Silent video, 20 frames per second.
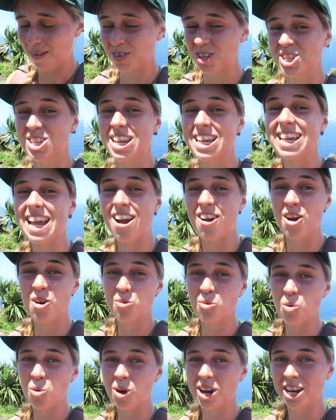I'm just going to carry
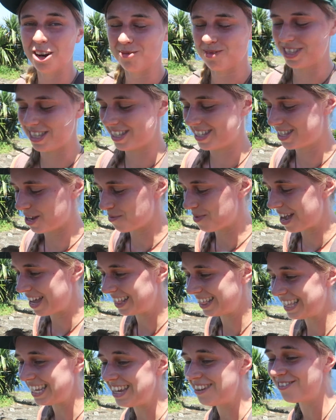on walking up to the summit
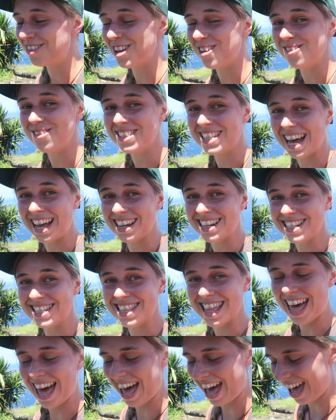and leave those
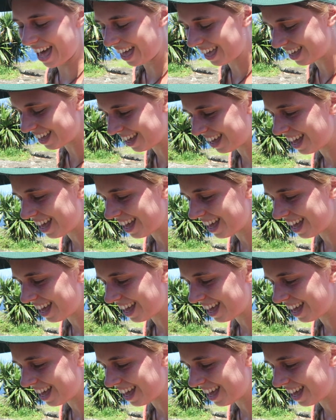guys there.